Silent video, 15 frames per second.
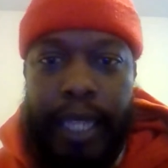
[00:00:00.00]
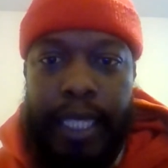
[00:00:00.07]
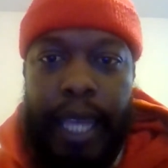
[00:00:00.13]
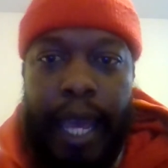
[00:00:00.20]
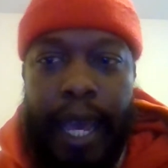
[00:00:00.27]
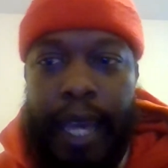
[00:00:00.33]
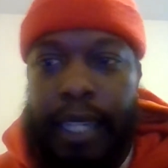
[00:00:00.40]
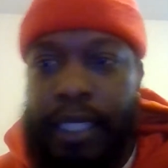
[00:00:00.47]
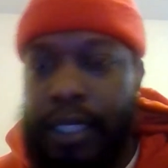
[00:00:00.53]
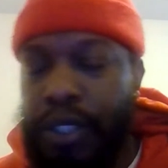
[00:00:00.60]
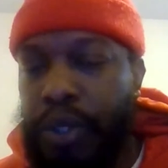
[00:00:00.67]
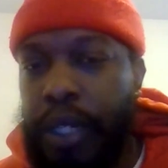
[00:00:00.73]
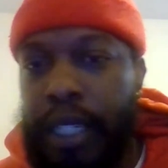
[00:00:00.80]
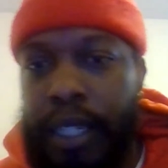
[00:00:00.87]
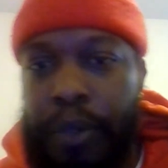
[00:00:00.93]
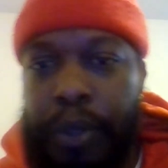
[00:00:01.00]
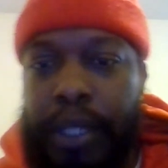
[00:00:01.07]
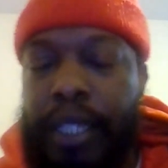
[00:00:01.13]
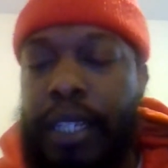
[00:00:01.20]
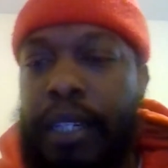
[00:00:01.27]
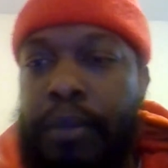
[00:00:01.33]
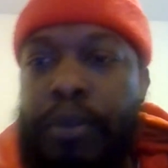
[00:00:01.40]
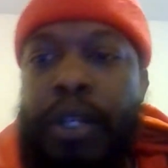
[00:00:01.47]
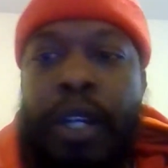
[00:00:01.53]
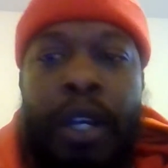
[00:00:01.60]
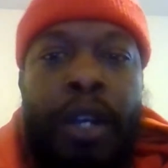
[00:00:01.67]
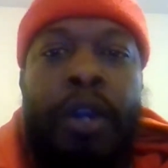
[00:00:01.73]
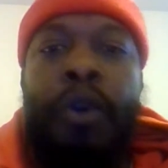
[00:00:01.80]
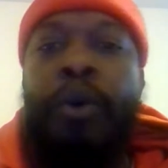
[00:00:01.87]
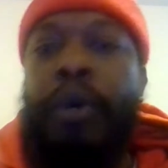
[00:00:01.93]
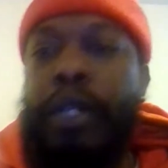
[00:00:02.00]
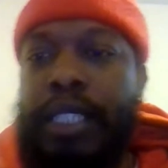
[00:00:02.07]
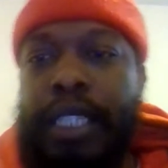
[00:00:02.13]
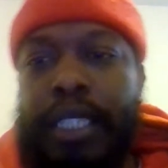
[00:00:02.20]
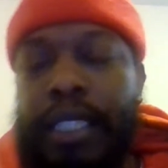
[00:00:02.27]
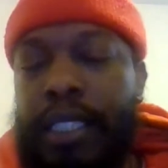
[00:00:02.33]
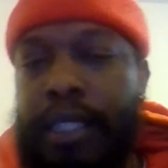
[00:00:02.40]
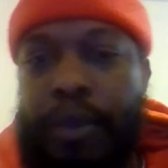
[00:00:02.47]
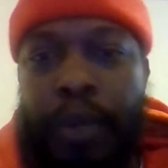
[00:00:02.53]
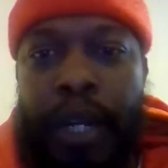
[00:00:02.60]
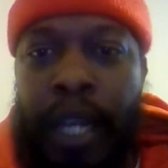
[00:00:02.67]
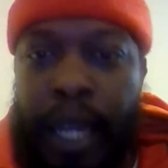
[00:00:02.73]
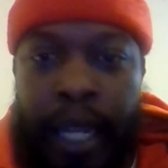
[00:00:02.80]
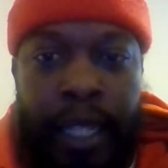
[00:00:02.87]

cash and traded it with them, or sent it somewhere.